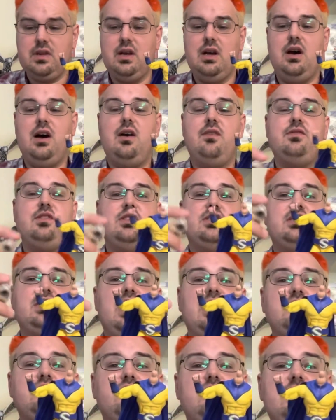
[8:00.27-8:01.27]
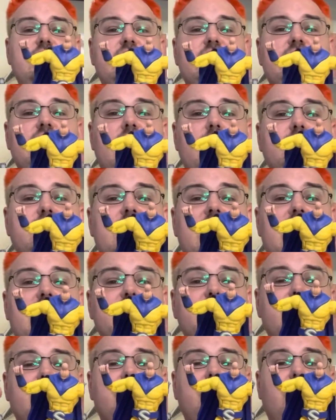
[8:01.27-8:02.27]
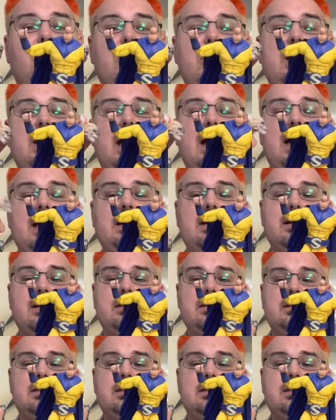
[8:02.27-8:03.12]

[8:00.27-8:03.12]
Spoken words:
of the Sentry, sometimes with Void head,